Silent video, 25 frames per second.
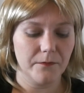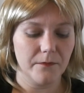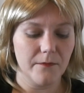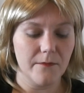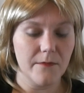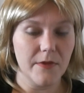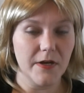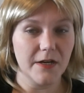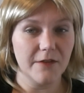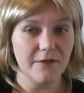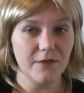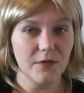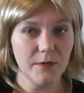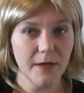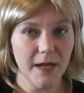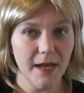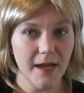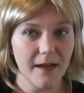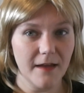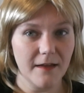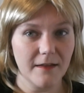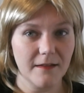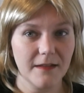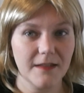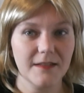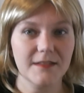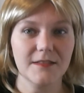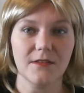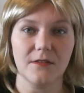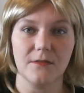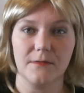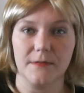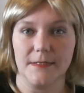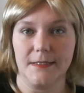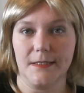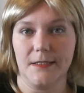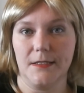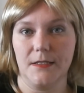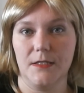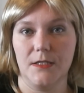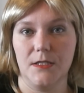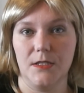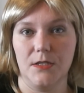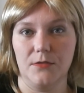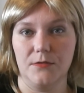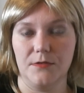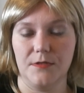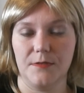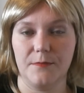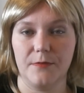But if you can, it's always good
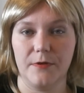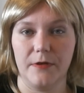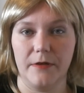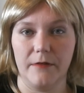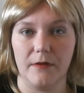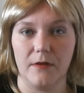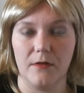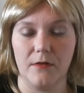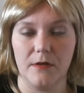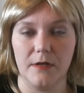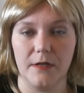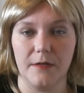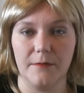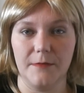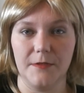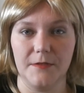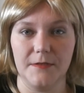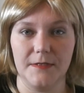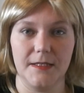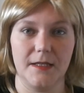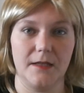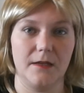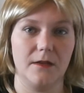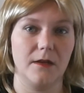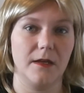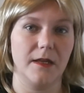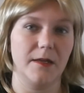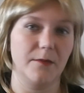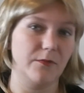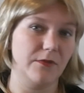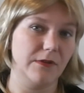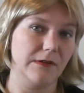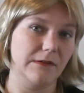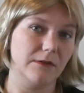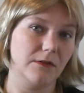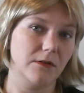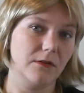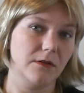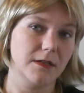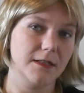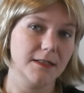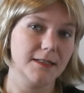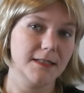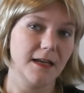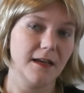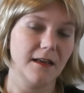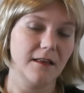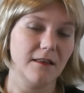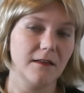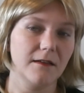to use pre-recorded music and pre-recorded
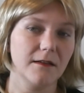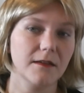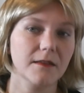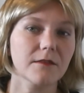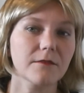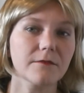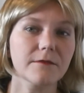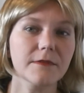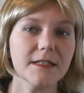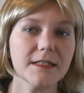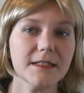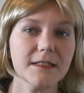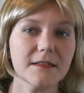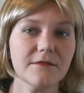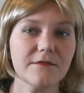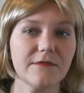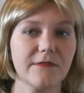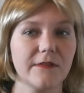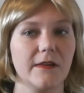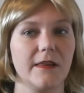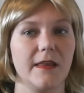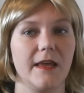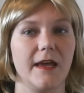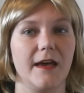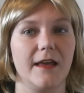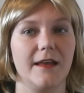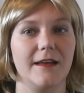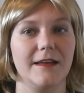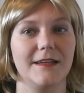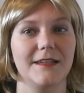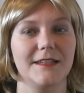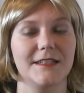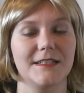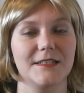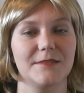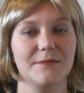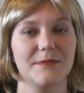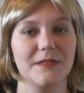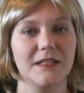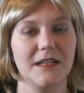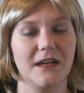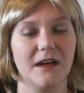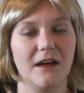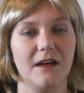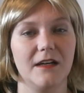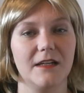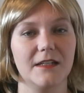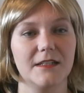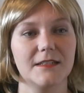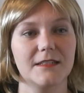dialogue. And the reason for that is
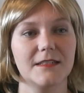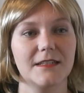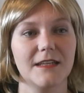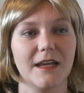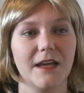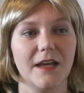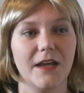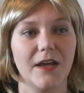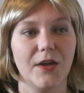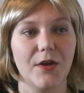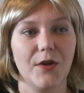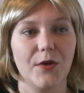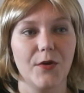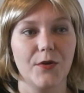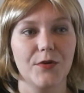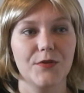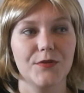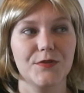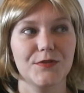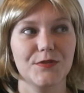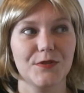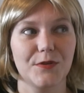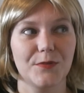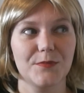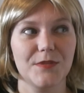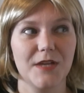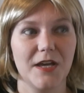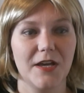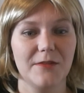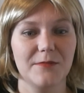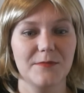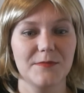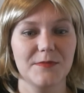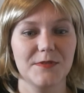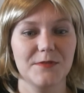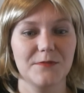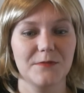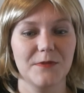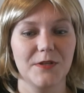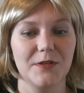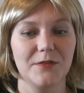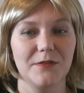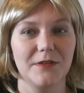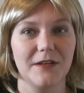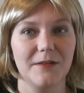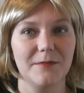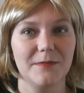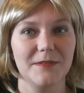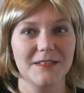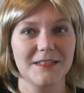because sometimes when you
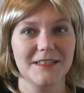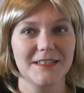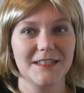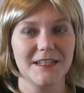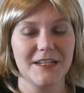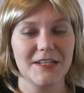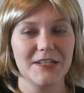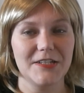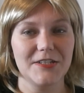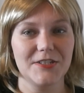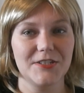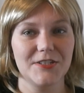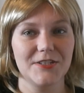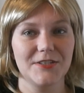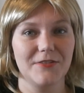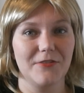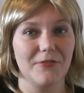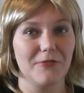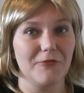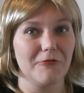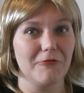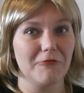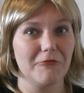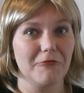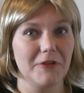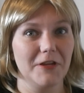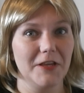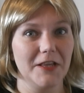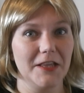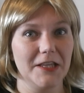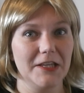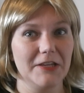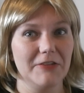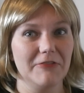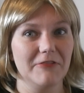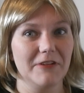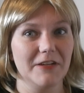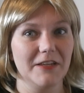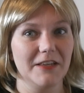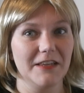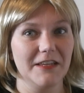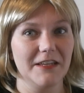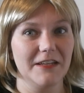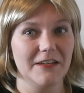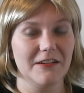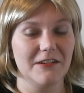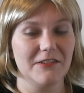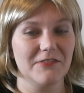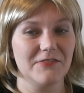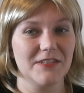get up on stage, you're really,
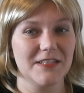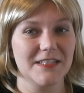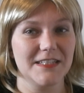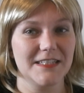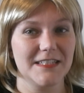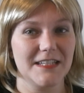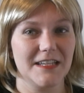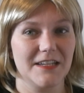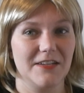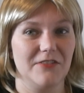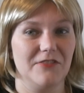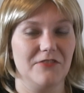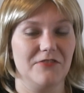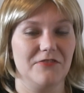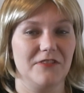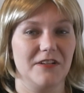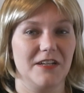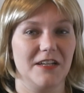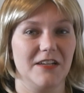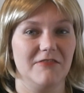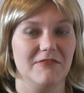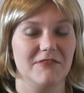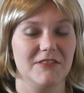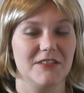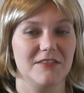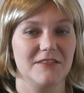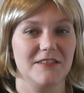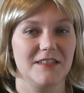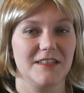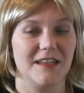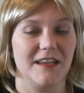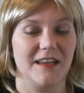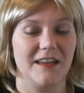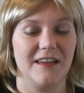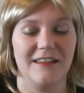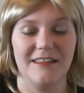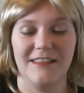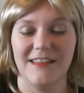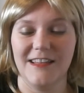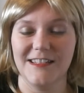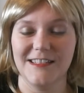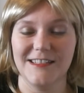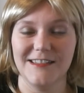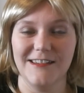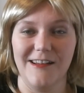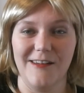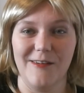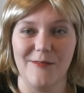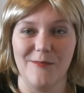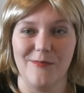really nervous and you'll forget what you're saying.
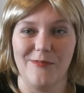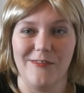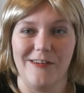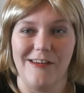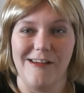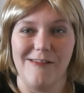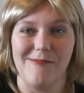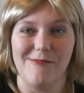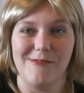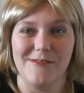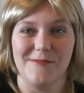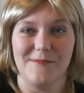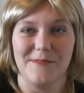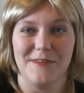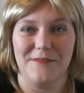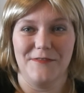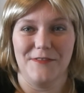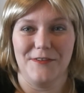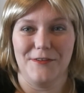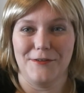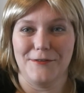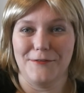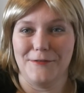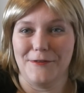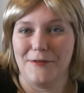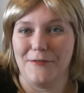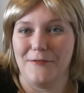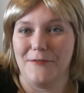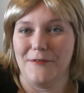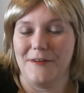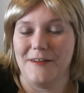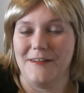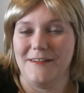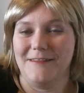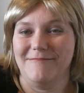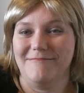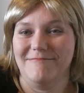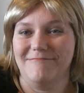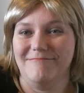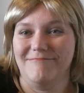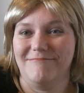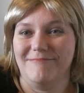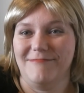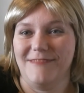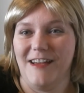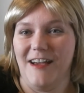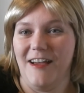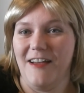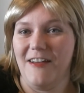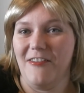That's not a problem if you're recorded.
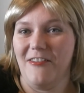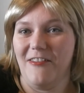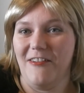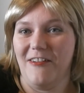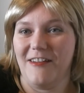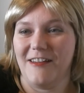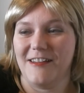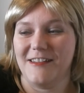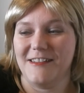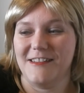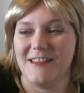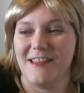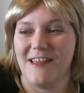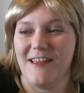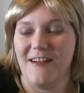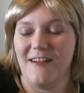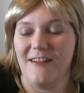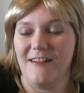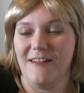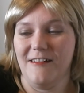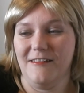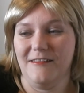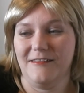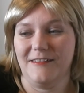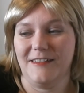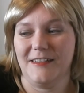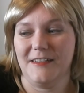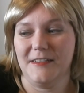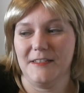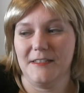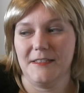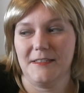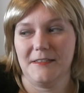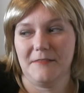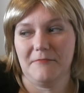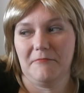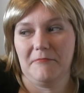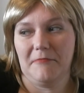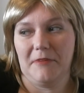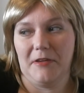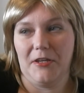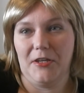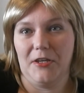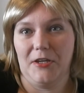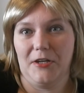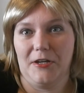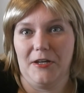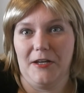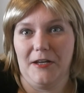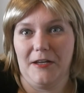Dialogue is there because
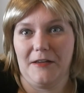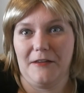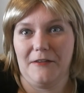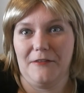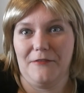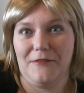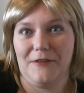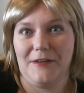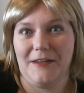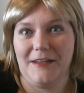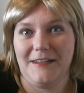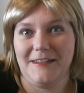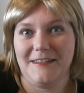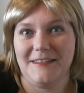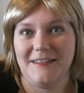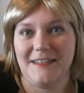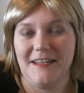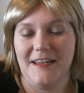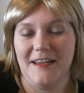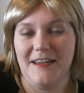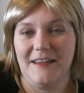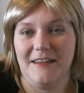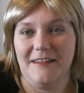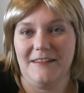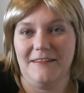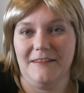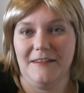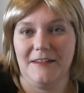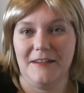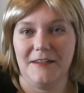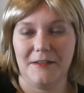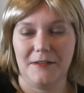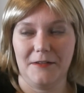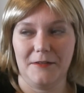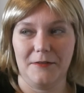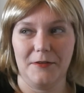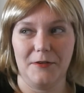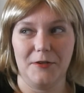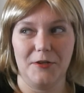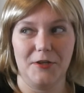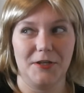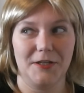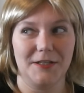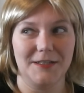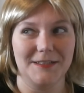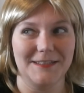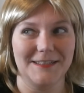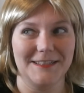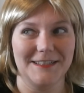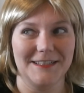you're not going to forget to say it
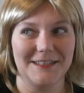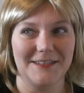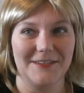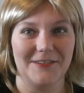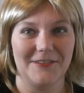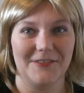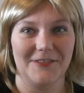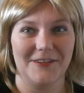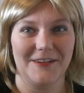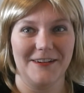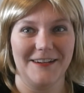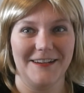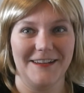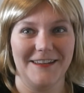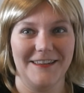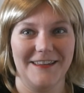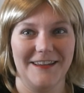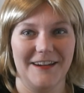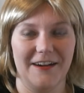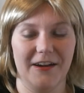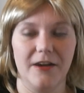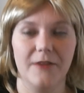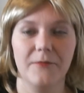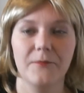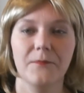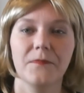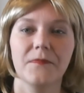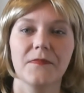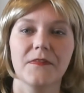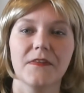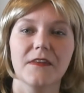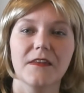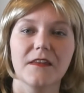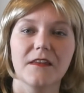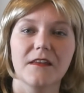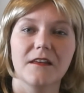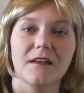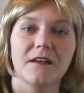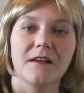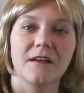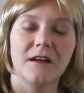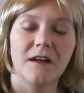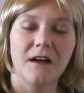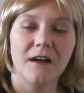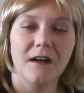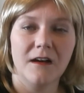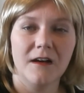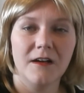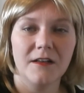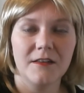because it's already there.
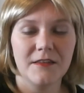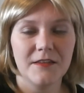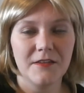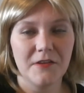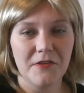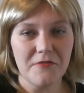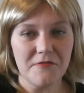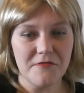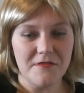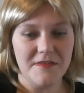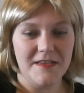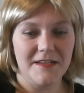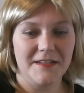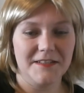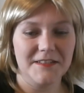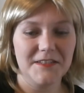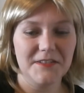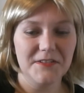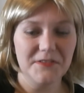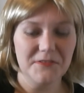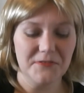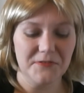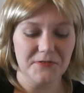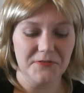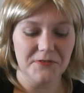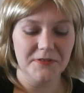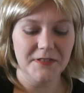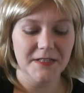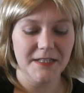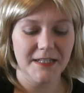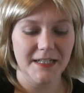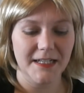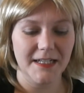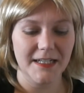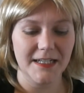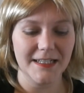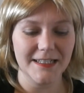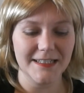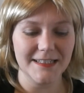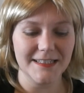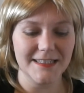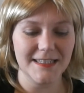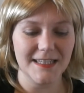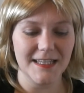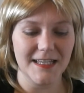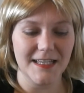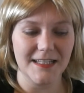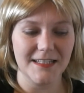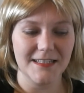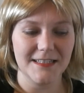The other thing too is
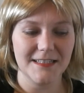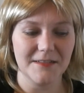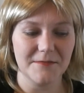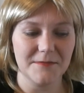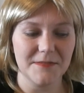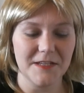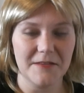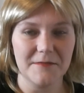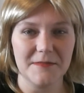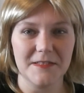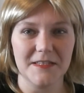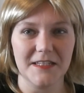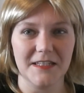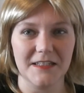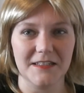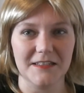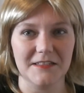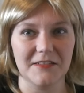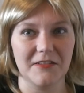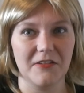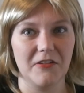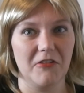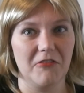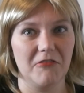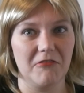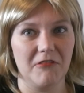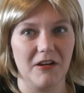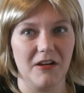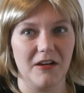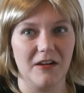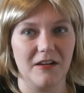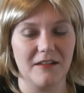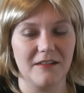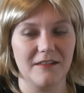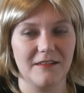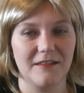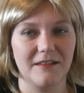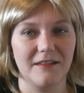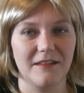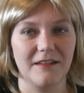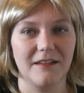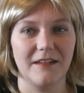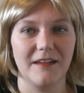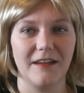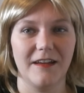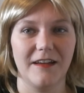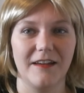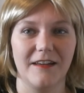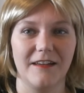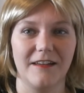that sometimes things go wrong
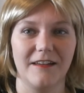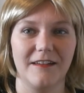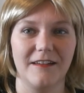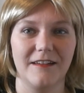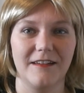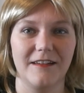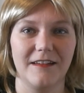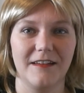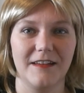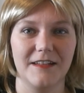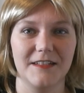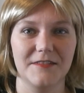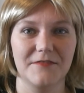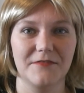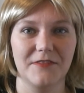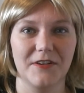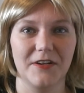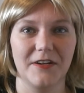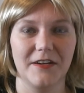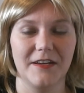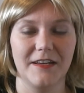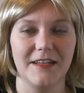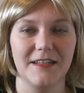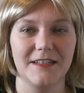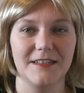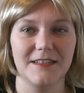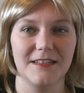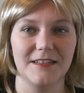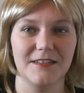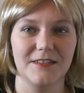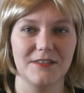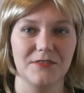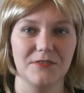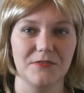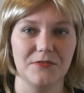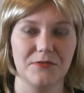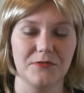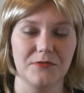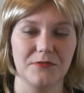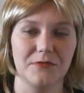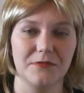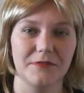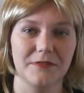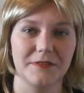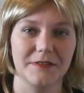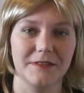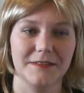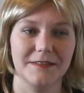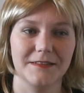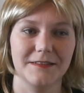and it's very easy to
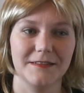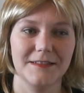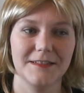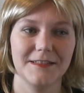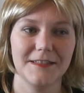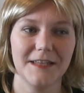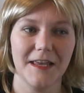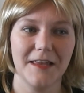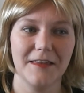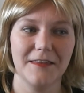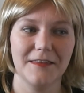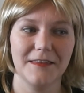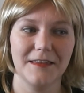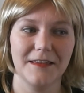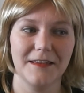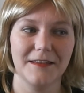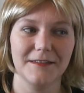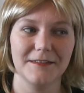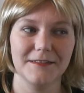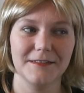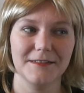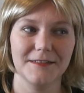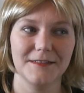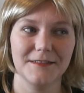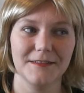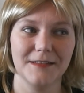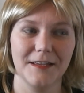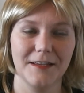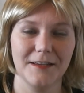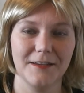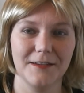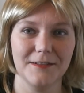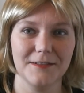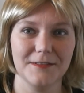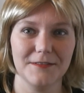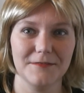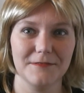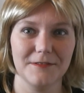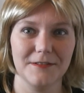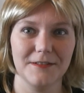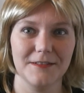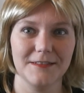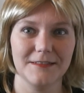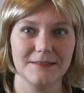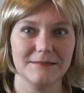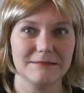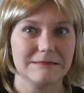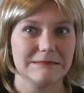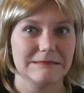say things like cuss words